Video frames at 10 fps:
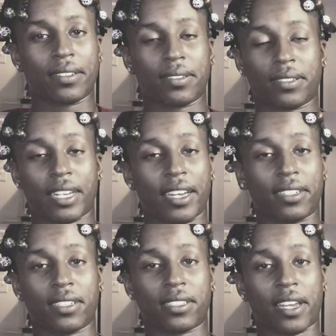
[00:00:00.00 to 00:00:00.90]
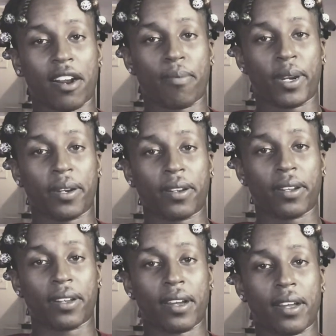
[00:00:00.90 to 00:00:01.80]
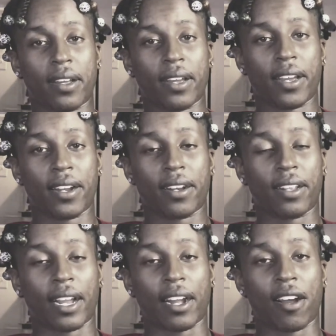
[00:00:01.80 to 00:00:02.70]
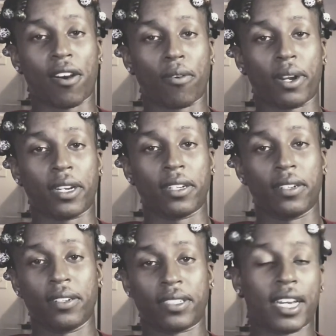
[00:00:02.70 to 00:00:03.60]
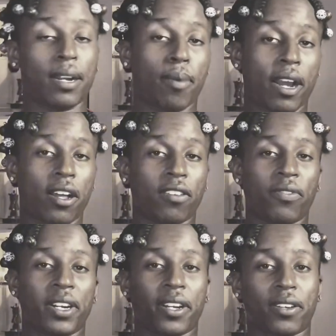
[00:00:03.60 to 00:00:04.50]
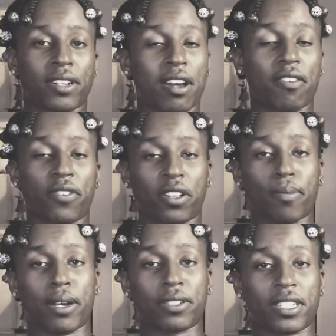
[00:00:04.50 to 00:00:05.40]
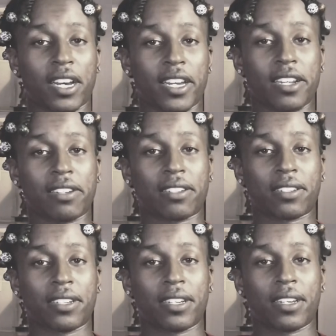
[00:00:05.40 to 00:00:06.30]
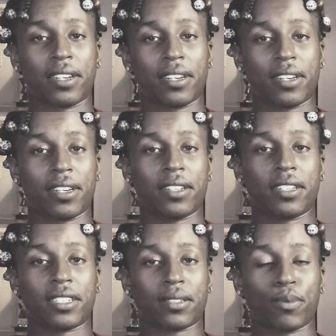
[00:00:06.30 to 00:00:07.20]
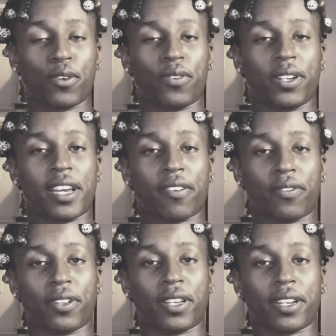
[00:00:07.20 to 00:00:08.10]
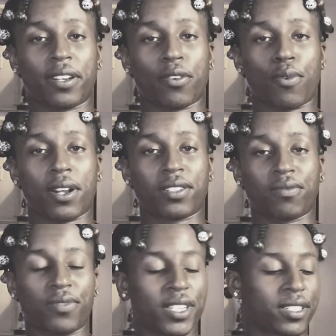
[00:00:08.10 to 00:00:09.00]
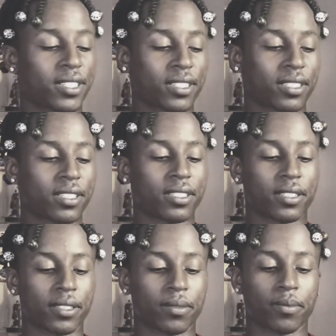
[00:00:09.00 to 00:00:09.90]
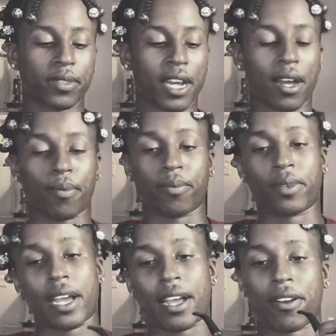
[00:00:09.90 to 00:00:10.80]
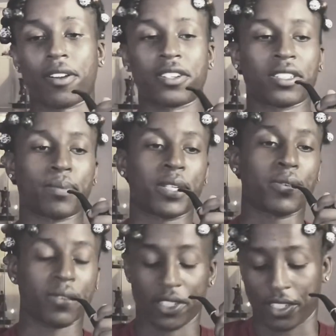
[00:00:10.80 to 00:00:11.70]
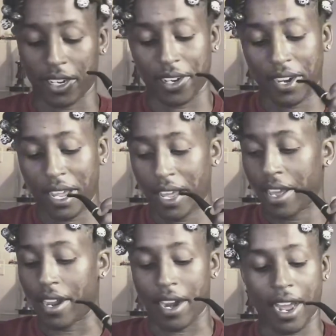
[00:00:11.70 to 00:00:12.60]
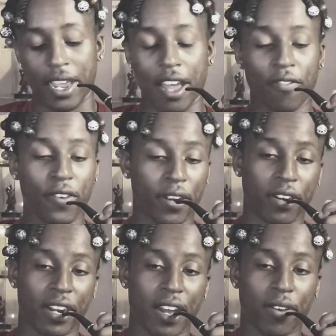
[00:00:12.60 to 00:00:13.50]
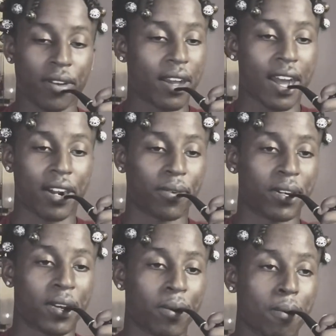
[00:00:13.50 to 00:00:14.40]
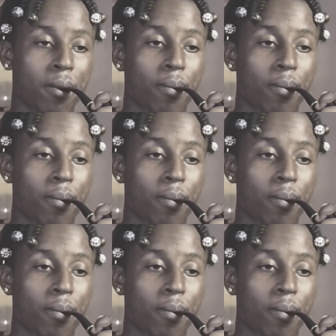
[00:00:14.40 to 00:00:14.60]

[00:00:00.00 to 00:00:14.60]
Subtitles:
Scientists scare me. And like I already said in my other videos how I feel about science, this movie definitely, quantum physics, y'all out here just be doing shit. And how y'all figured it out, I don't know.